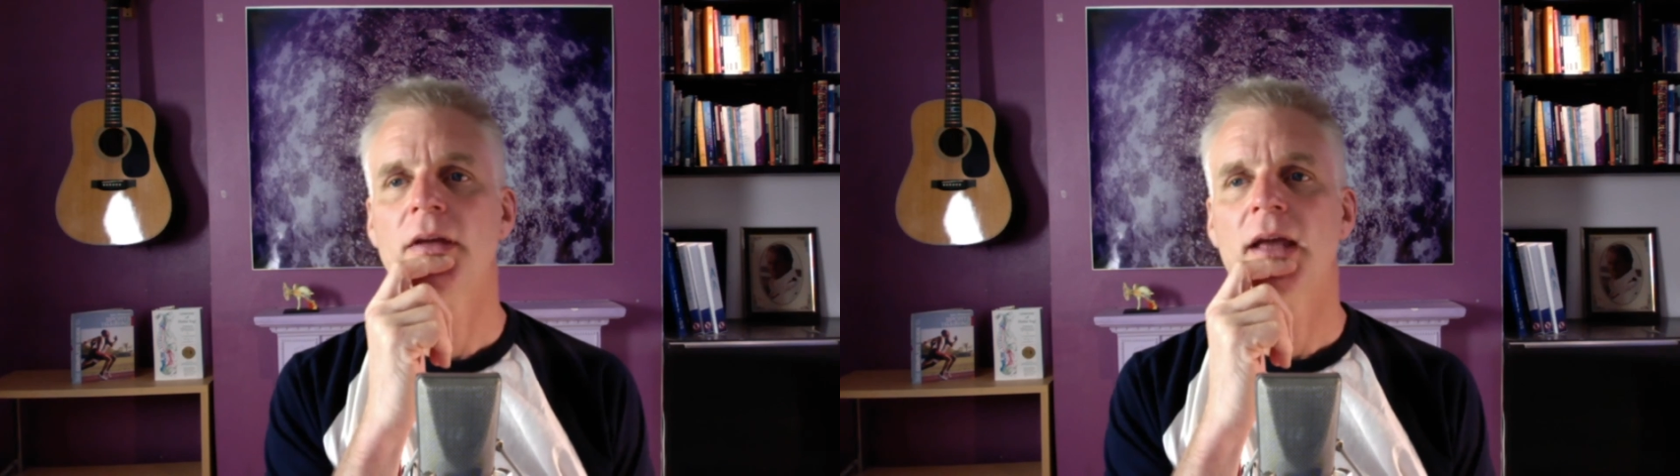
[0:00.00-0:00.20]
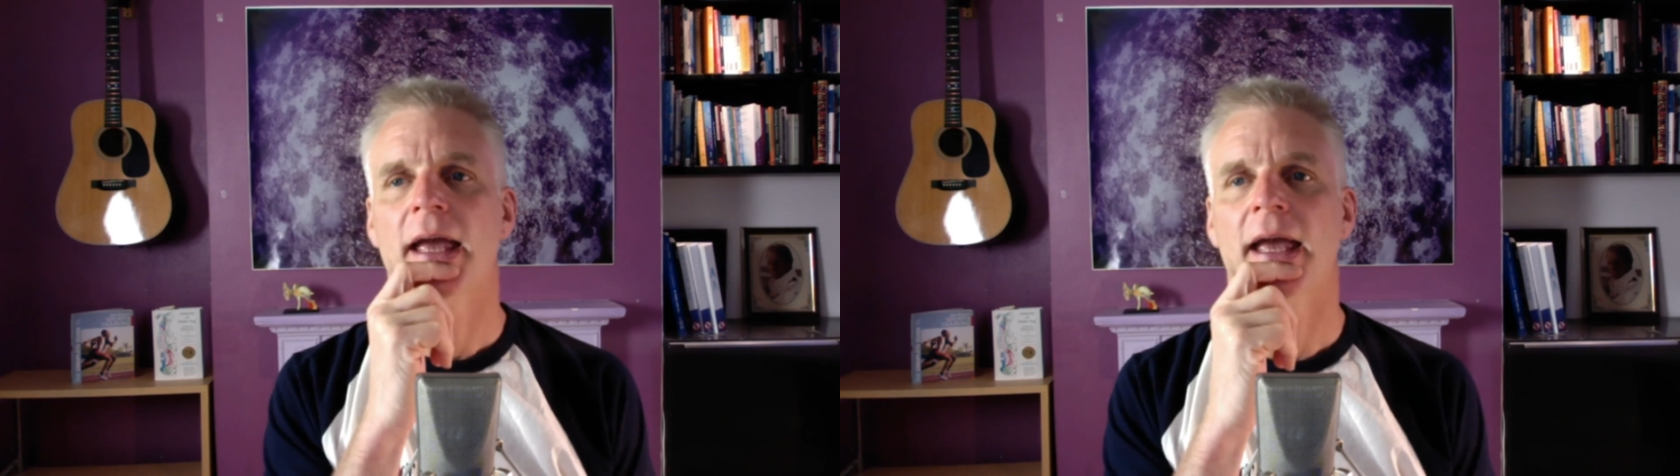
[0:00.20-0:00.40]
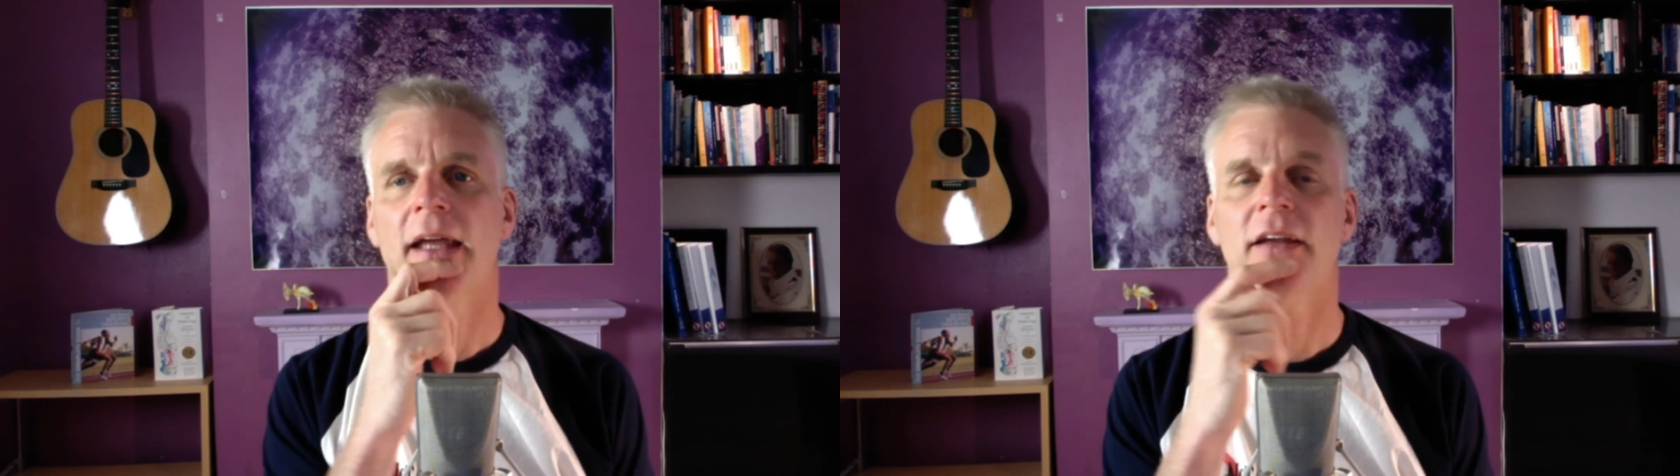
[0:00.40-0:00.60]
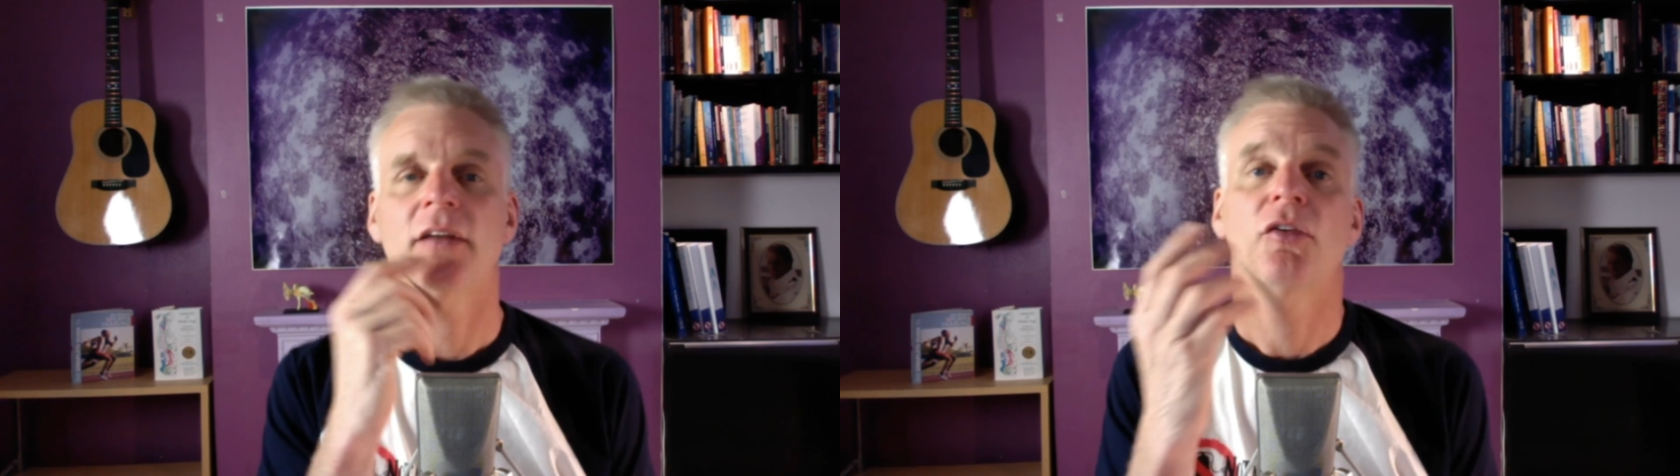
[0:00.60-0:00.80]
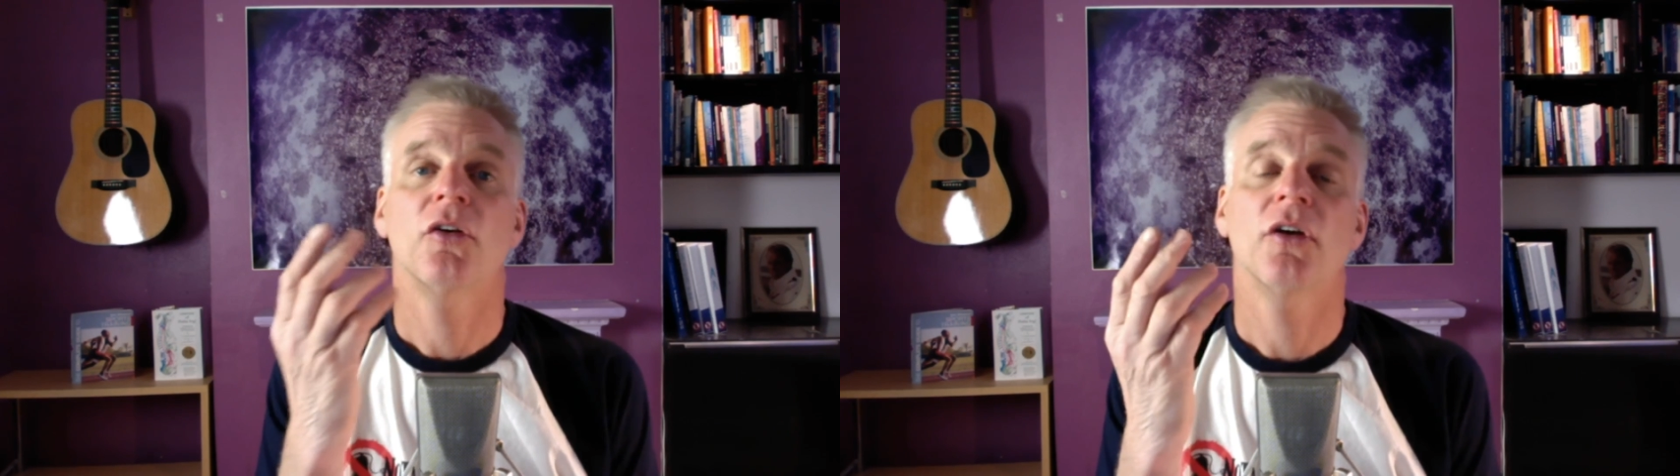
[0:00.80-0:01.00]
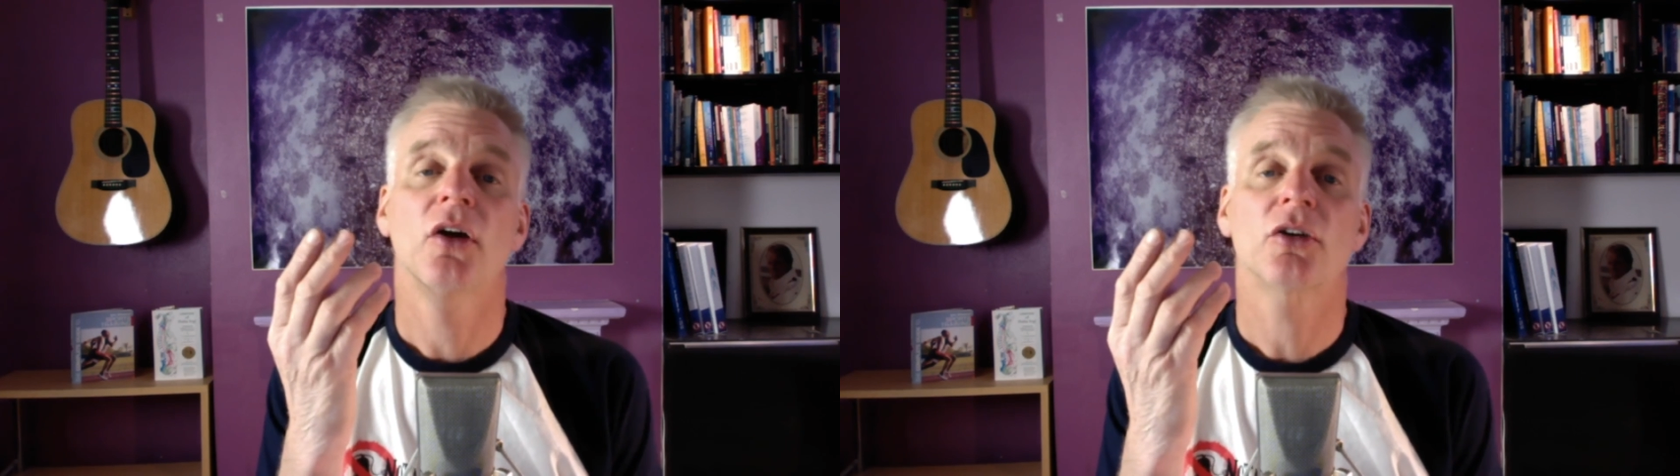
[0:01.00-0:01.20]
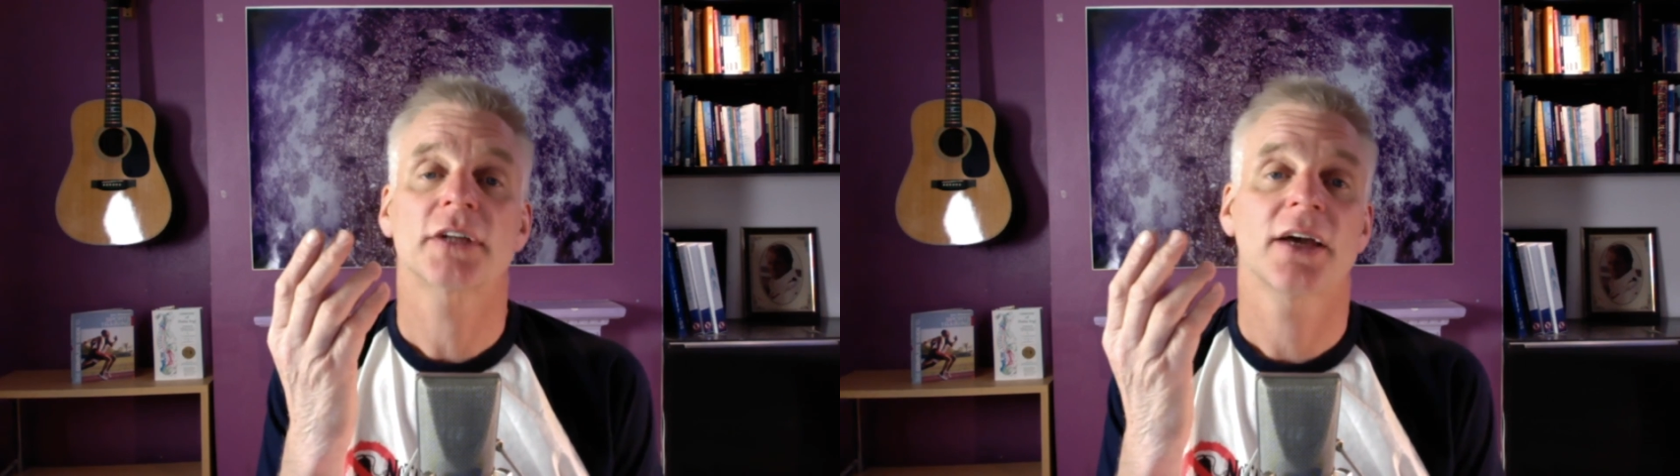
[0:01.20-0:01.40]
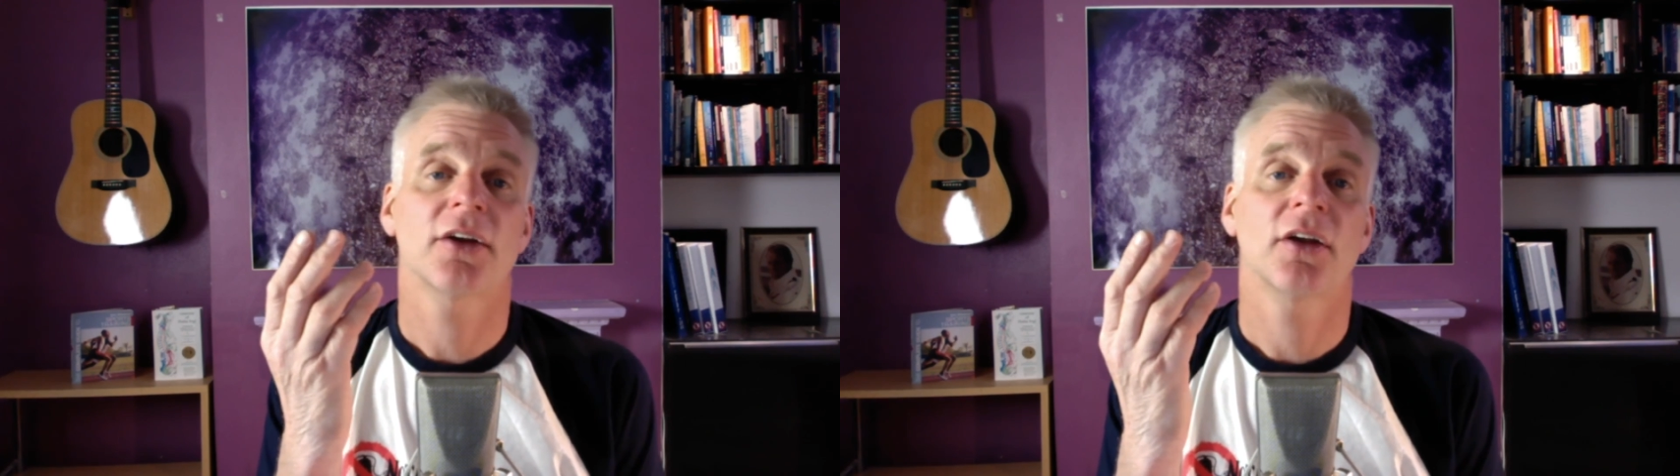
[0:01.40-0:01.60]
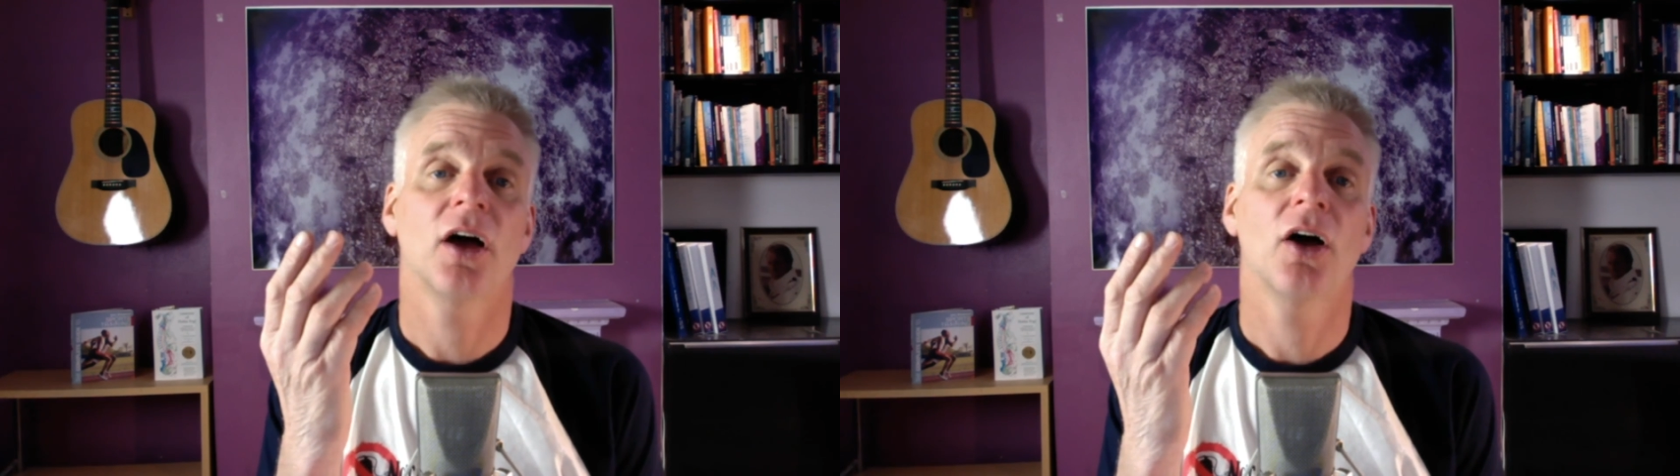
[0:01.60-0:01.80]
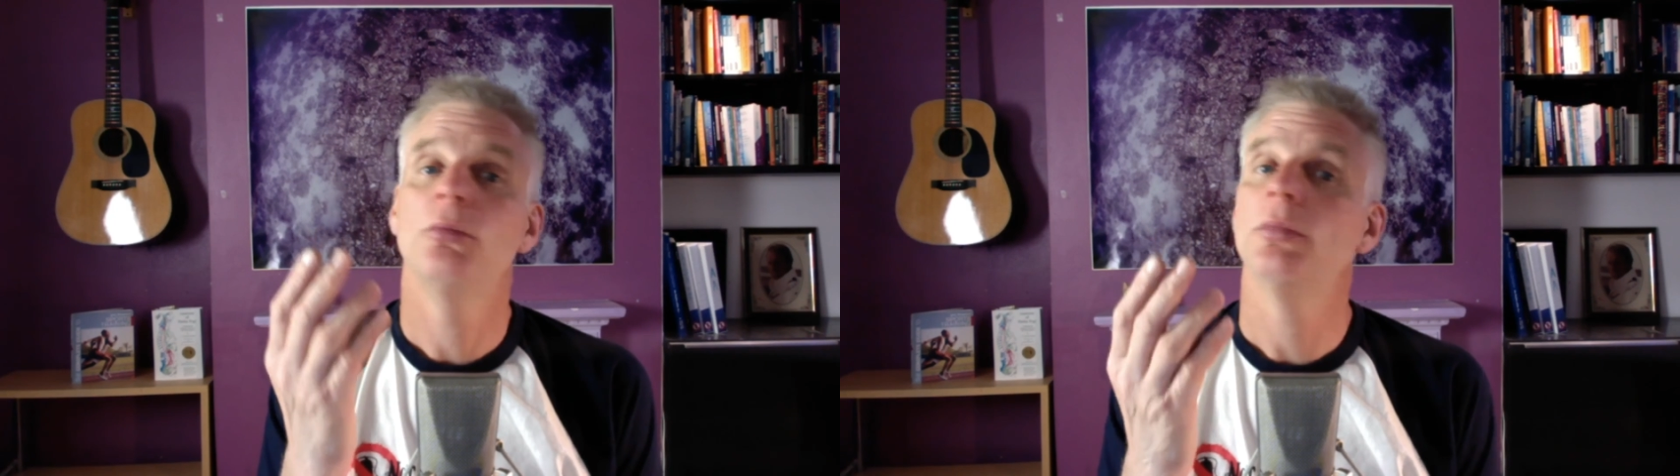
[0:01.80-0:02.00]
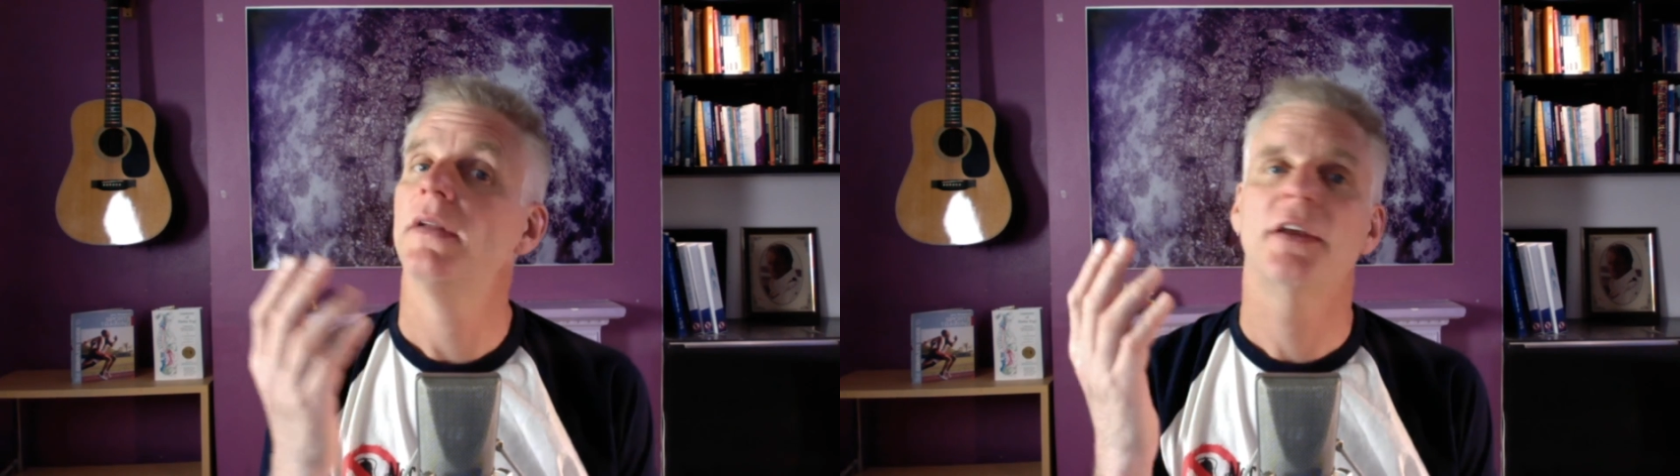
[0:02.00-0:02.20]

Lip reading: And if you're in lockdown at home,